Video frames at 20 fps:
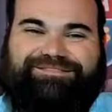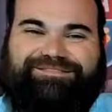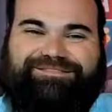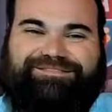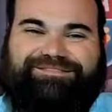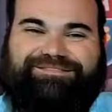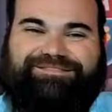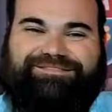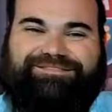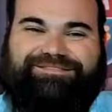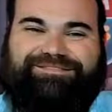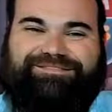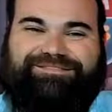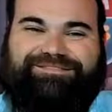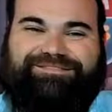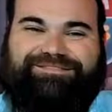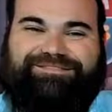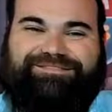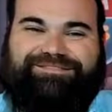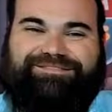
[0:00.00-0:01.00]

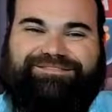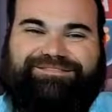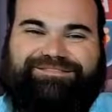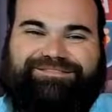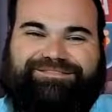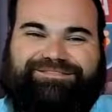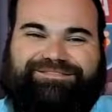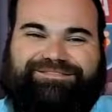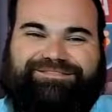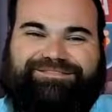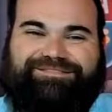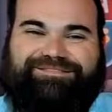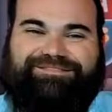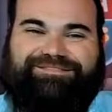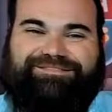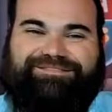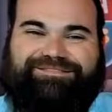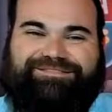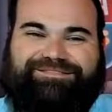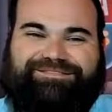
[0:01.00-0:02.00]

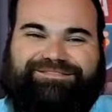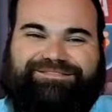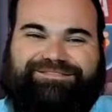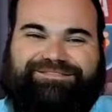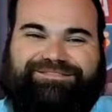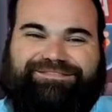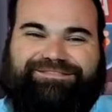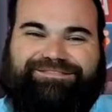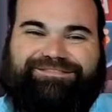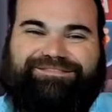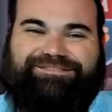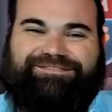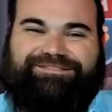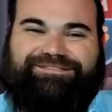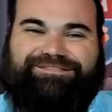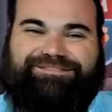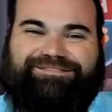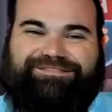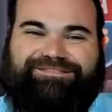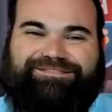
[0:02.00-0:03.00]

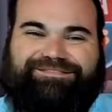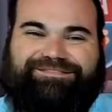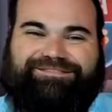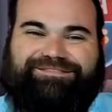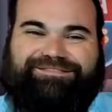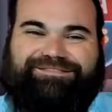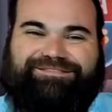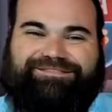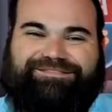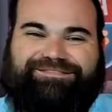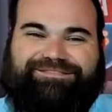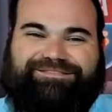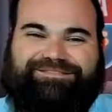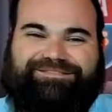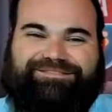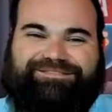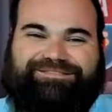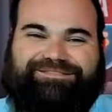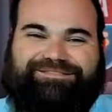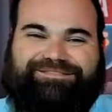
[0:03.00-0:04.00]

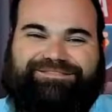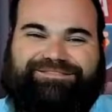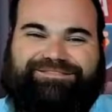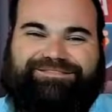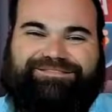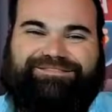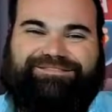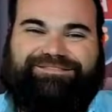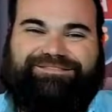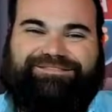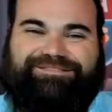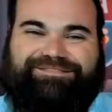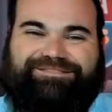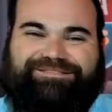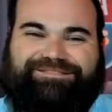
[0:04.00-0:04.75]
The person shown says nothing.